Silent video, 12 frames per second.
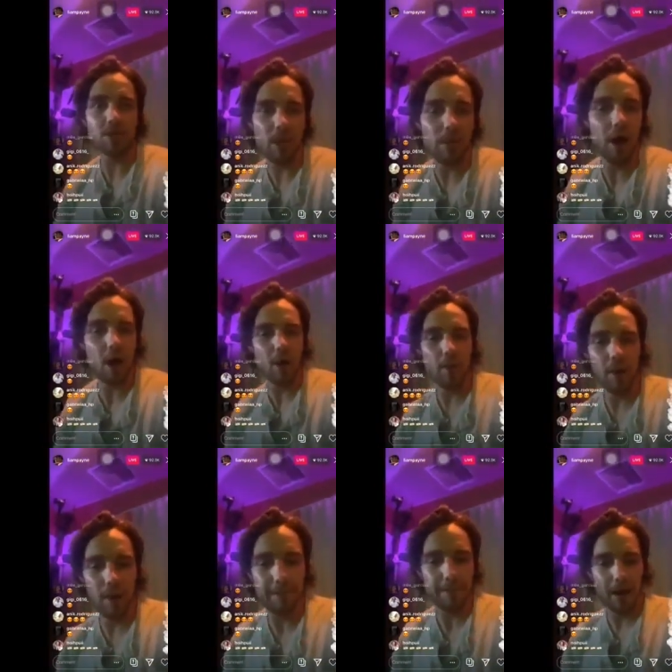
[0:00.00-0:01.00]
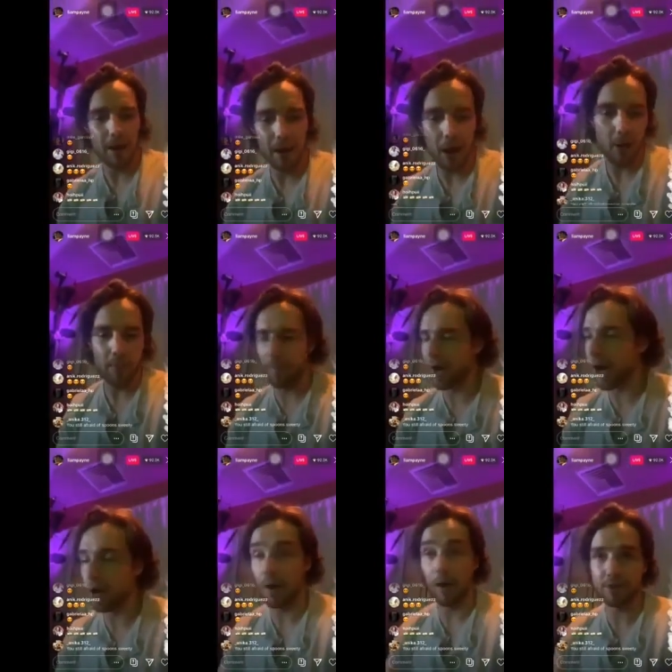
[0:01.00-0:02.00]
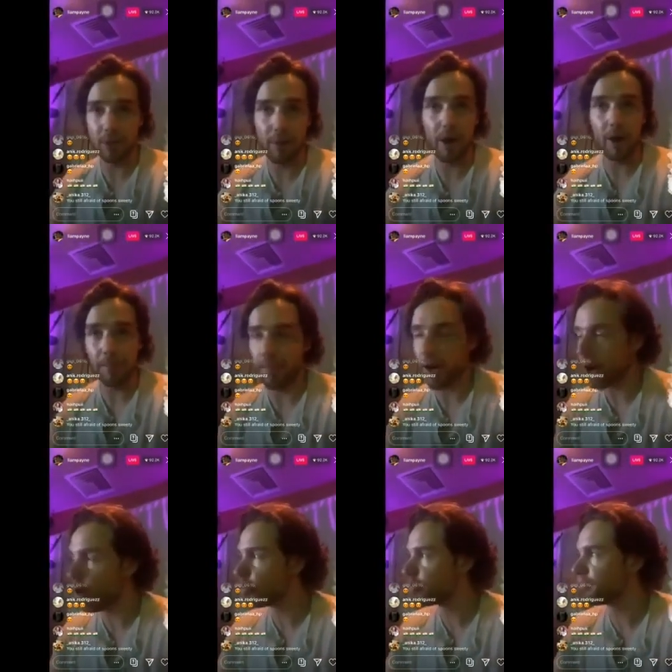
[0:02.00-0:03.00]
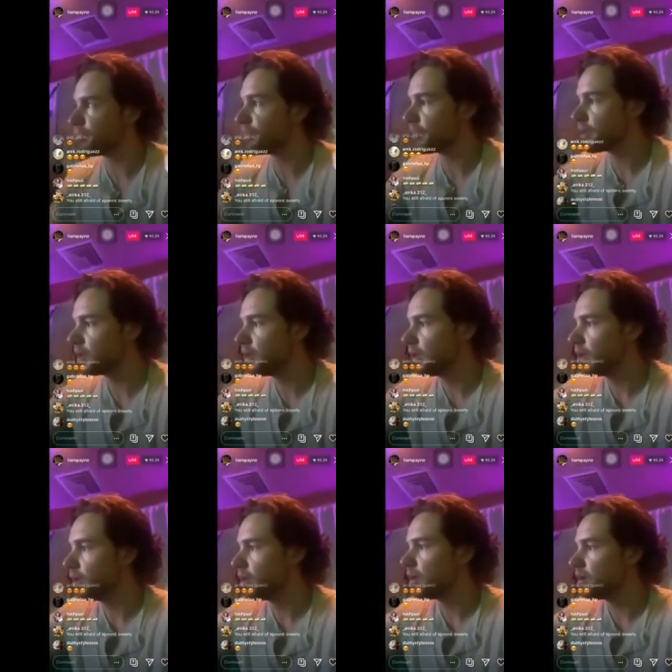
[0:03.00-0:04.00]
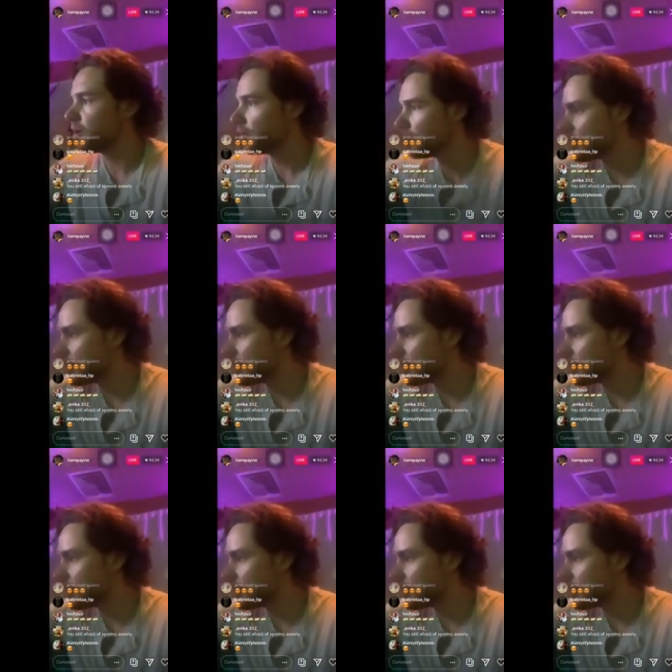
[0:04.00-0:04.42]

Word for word: When I was on my home on, on my home. I was on my my own. And then about the big tune bell.